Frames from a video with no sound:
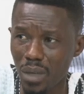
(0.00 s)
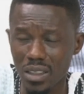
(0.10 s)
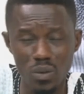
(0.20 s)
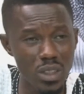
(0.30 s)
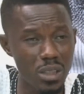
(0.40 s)

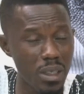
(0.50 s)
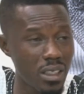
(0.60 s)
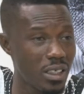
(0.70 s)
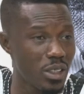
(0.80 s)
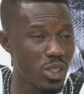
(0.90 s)
as we
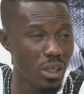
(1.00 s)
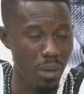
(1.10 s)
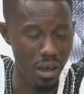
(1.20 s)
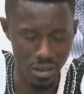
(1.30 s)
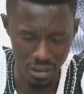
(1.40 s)
speak, the issue
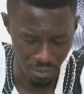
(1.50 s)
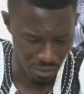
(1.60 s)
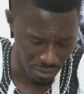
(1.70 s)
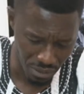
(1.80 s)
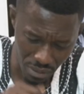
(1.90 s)
about
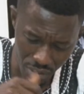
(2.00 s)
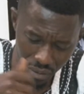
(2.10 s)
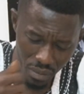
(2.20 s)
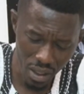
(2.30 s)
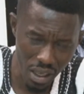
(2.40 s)

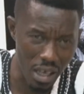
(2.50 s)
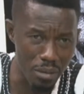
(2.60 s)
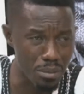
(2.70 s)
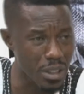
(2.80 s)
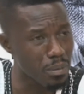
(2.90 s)

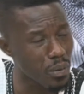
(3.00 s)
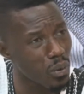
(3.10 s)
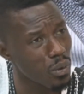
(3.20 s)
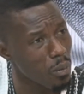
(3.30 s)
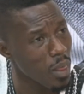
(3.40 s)

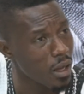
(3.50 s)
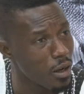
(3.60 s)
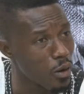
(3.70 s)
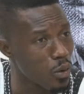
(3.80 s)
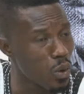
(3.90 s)
people
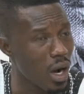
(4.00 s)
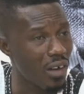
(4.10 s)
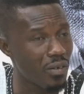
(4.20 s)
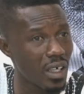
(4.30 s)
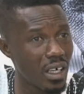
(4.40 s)
who have